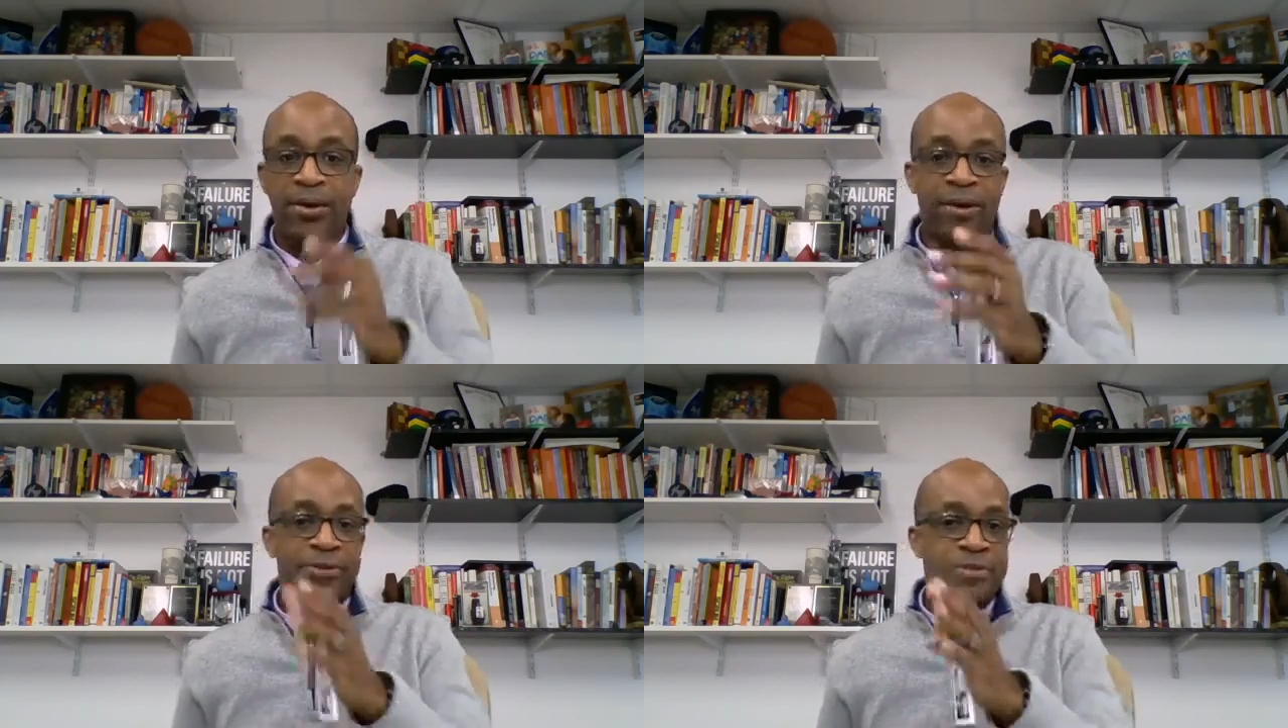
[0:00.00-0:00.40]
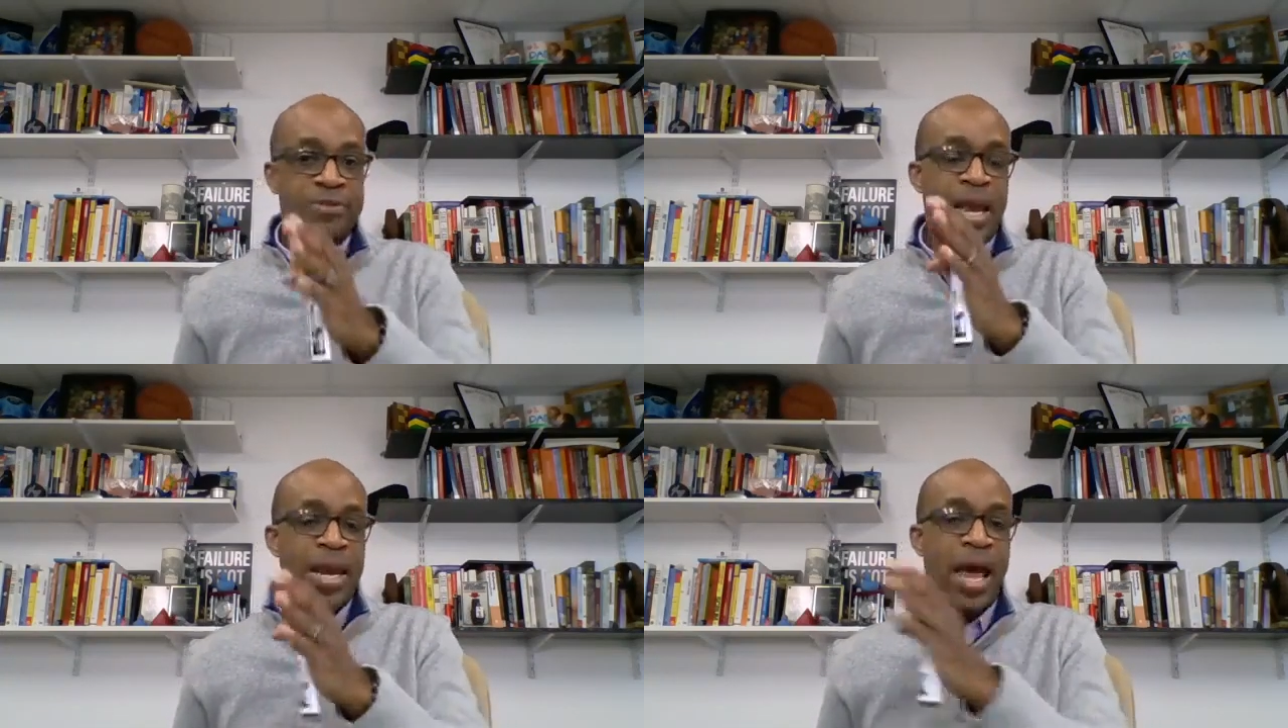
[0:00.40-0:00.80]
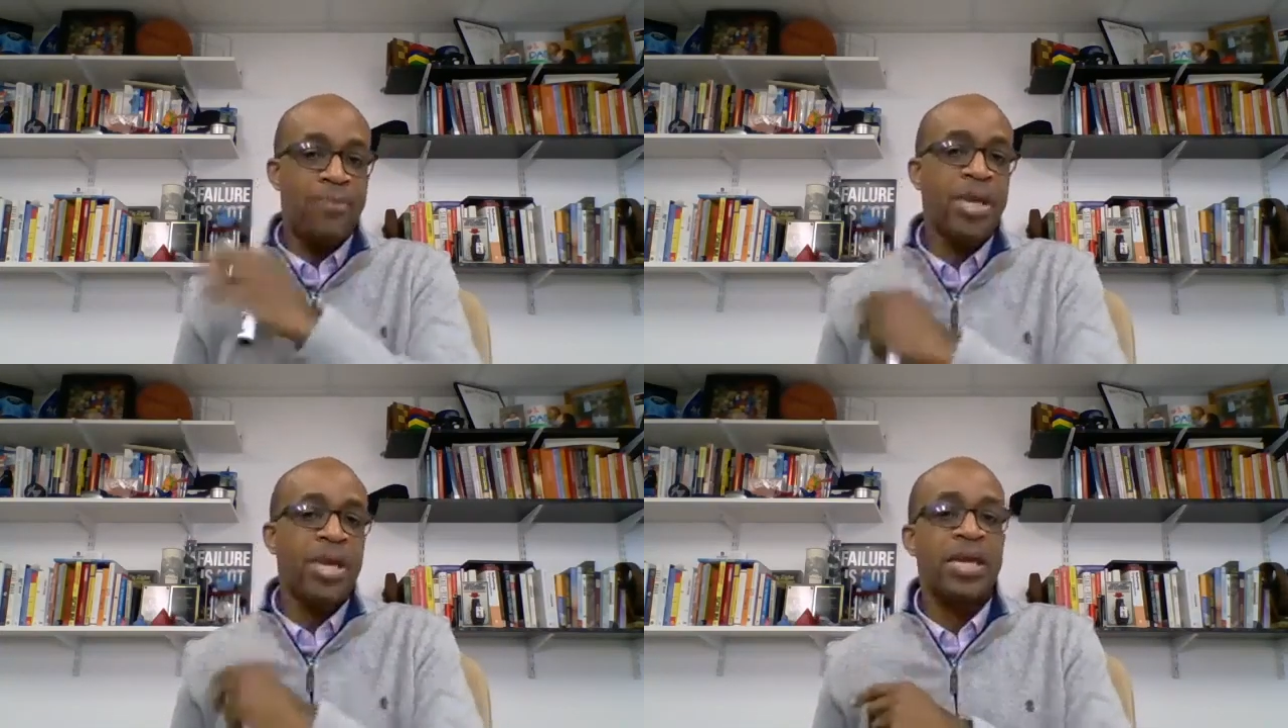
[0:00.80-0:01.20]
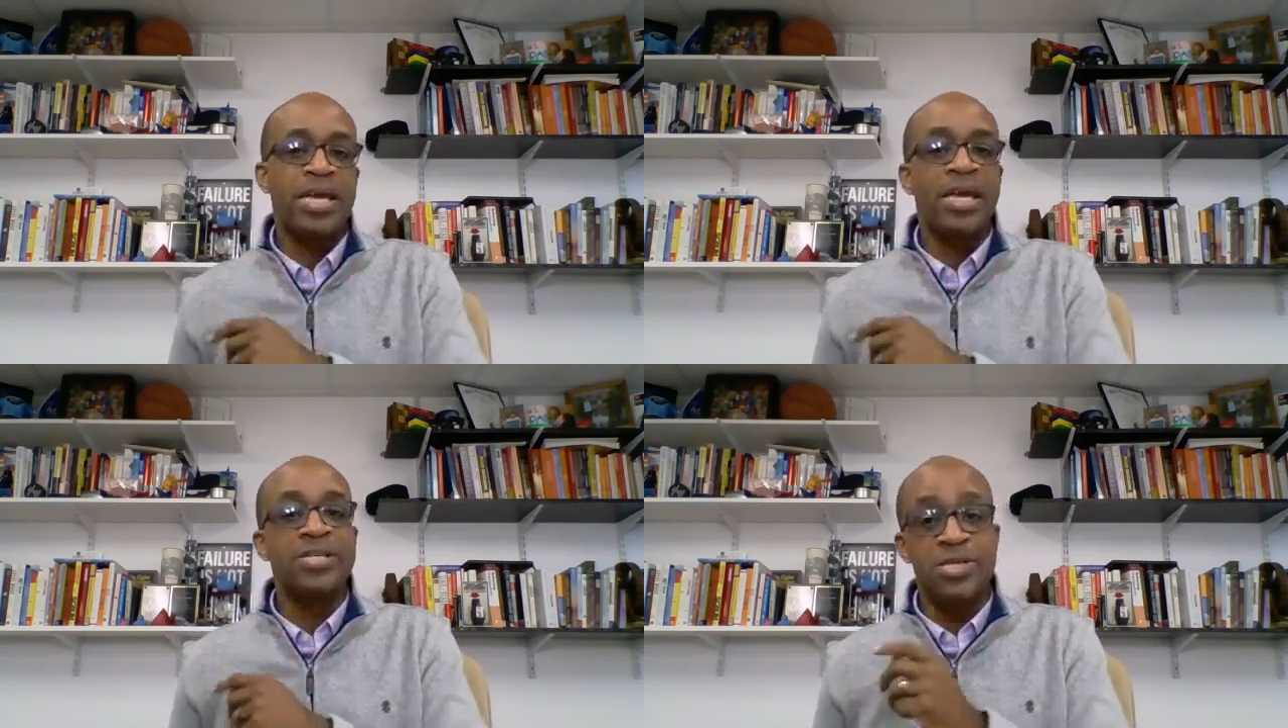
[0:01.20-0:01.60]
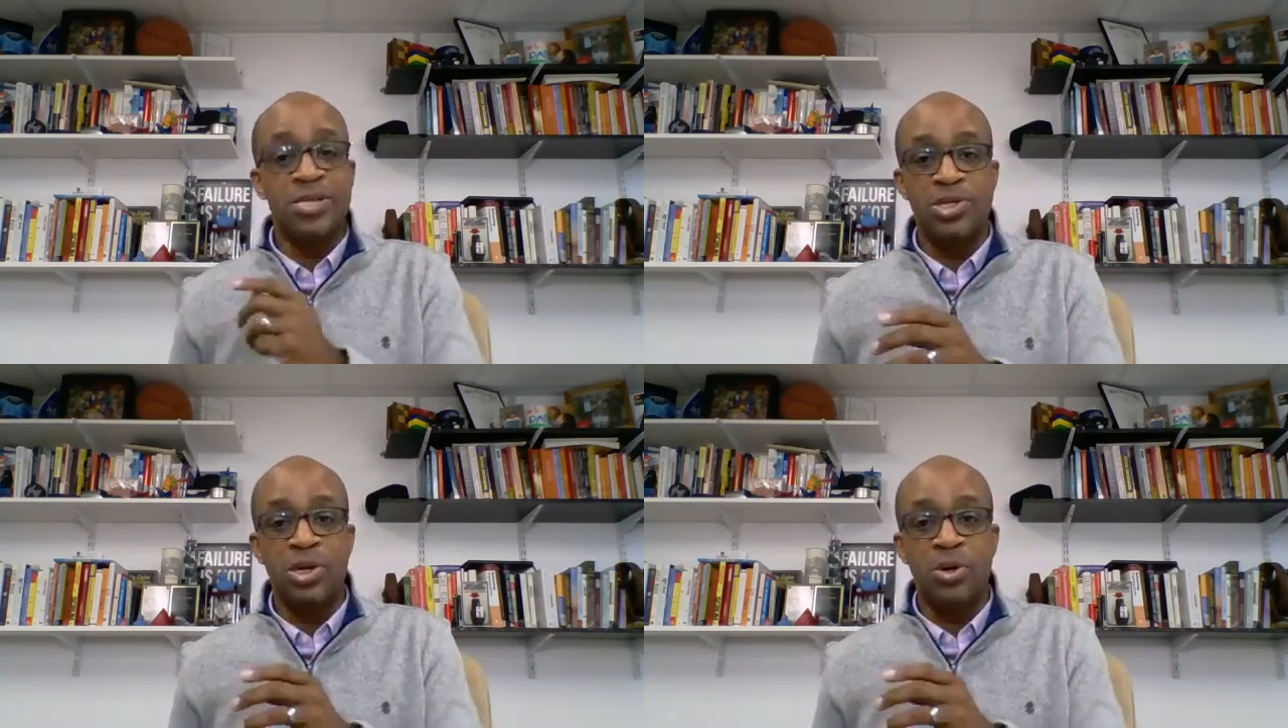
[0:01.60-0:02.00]
Now, again, this may not be
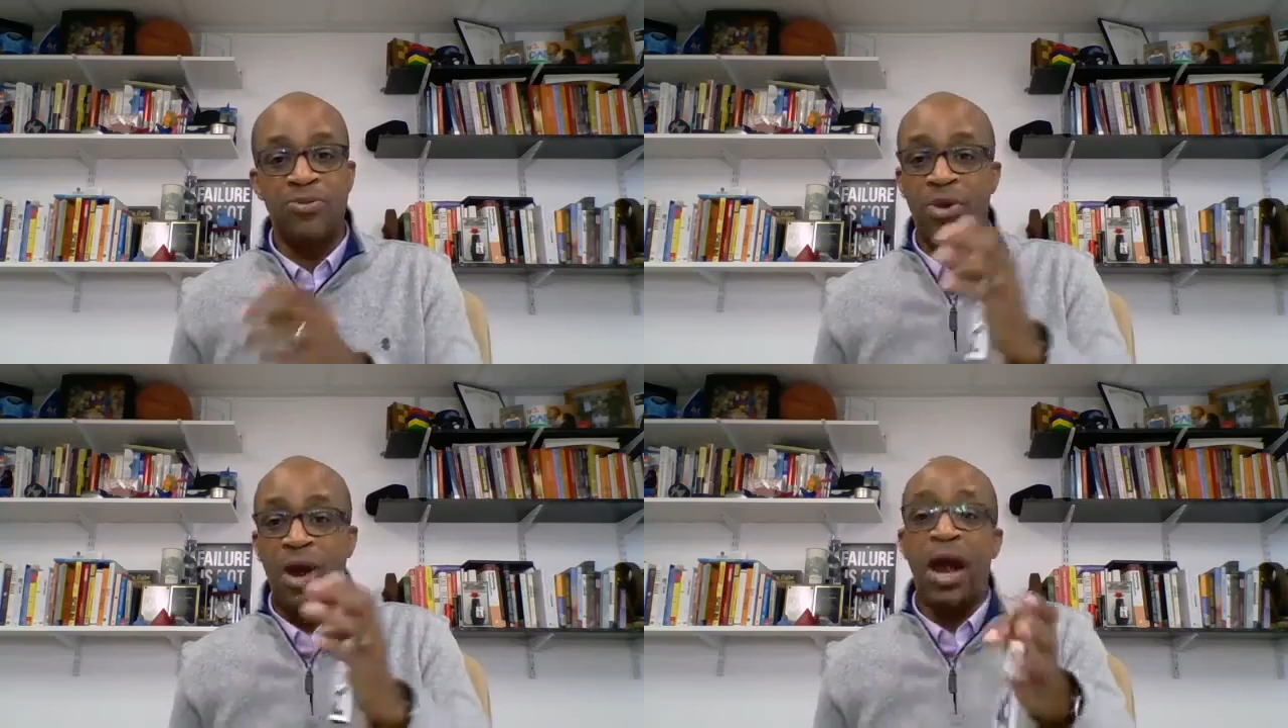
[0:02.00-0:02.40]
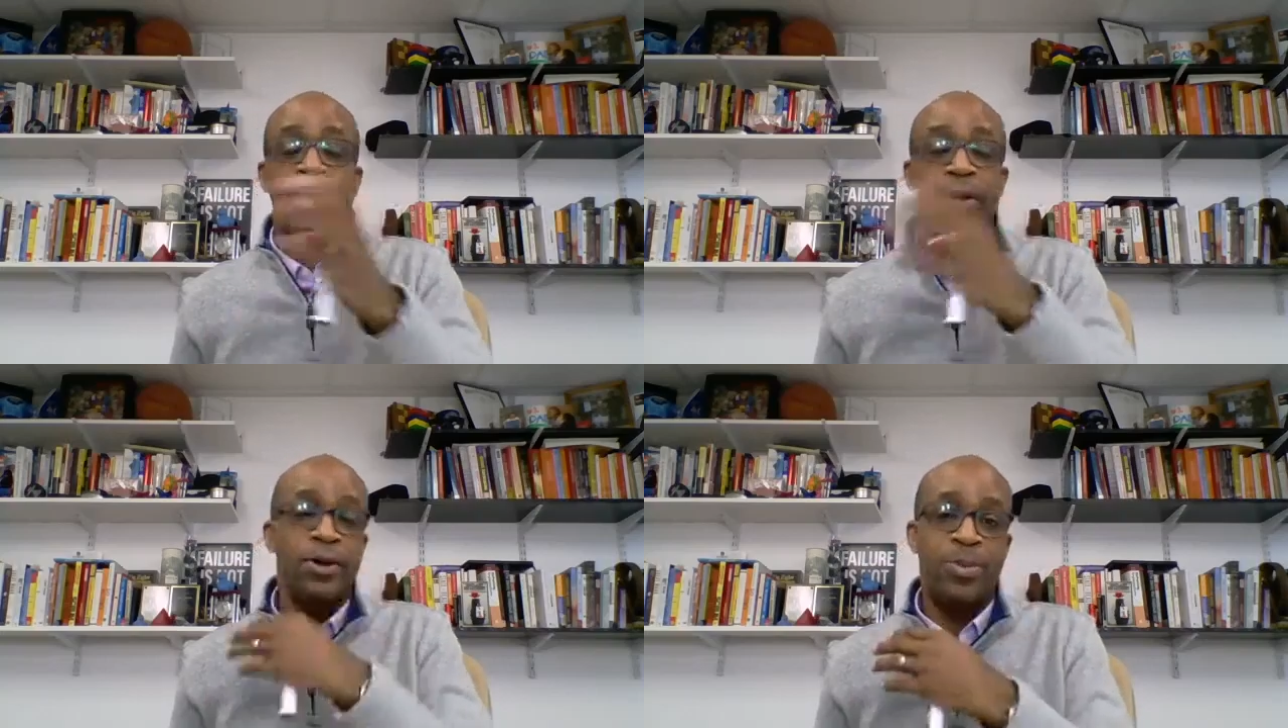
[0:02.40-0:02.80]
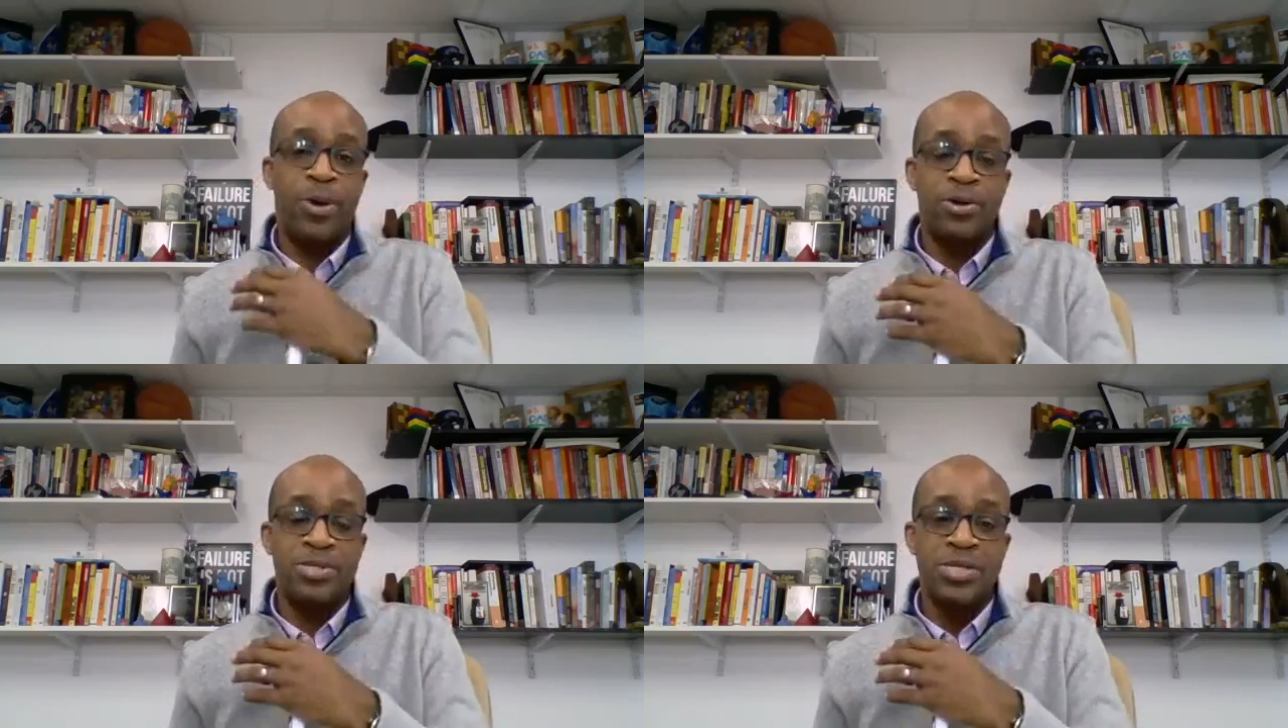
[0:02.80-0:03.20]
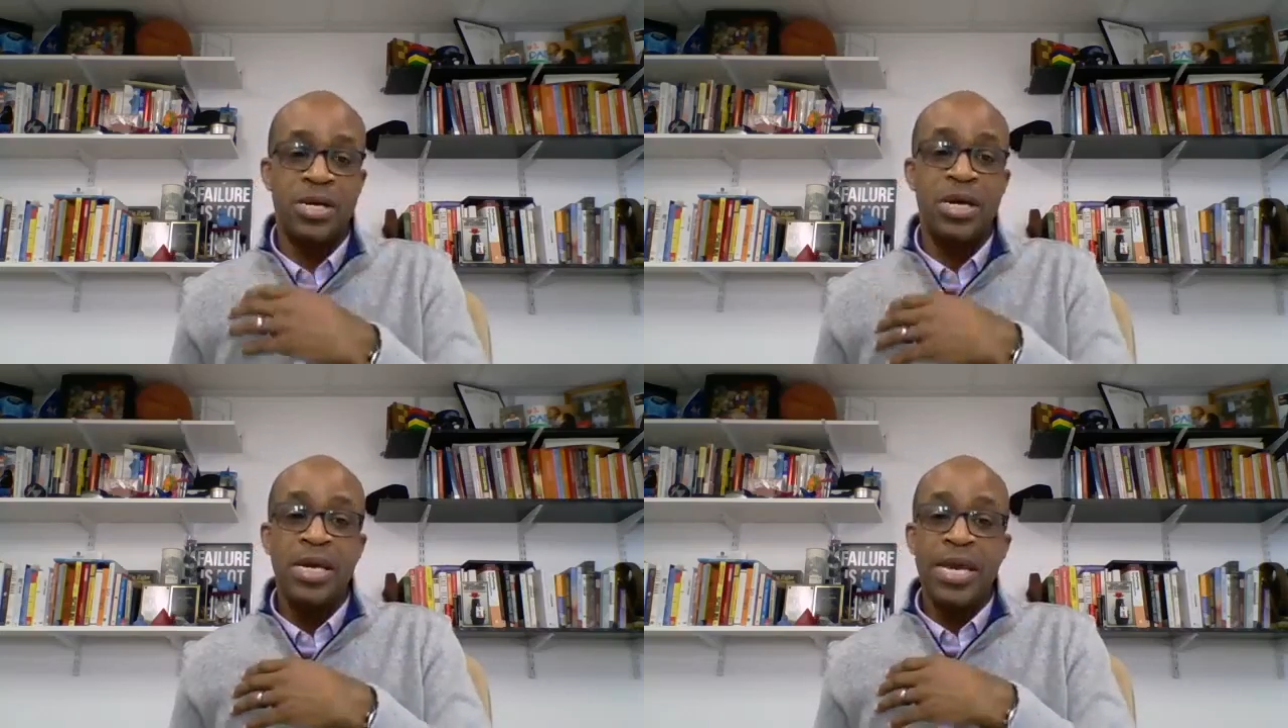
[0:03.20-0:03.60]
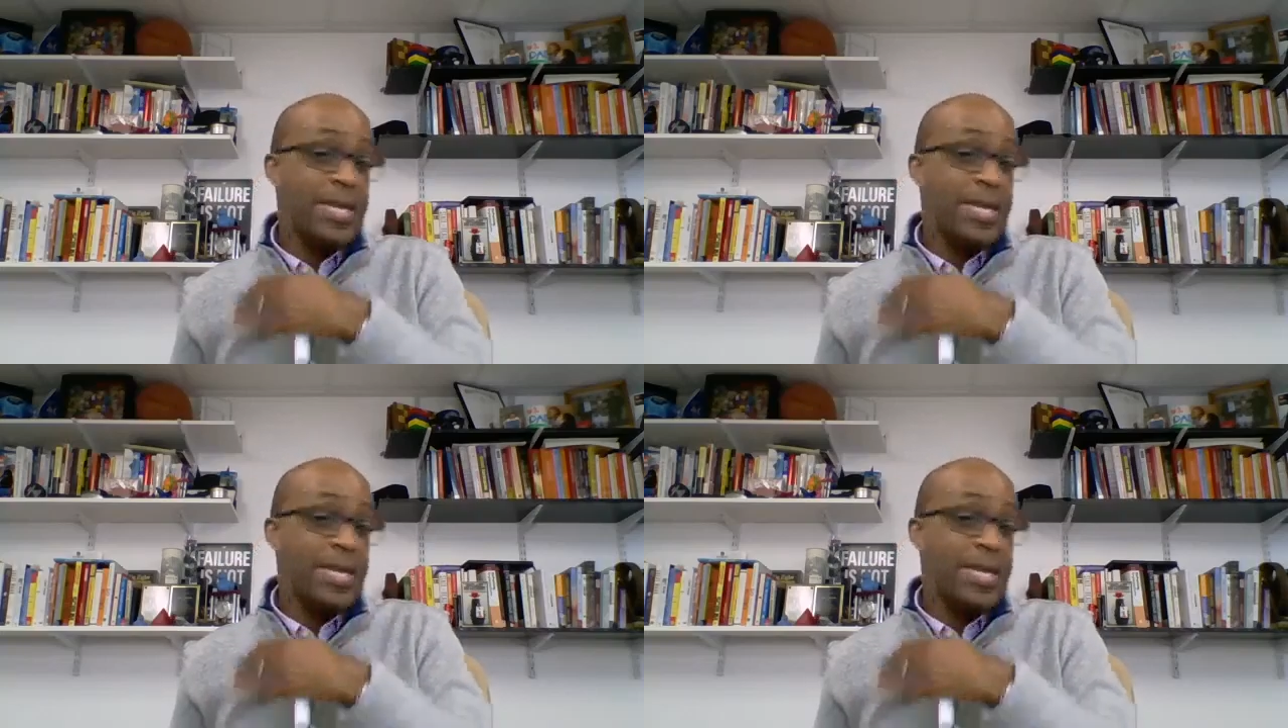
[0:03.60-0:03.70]
easy to do if you're hiring a new person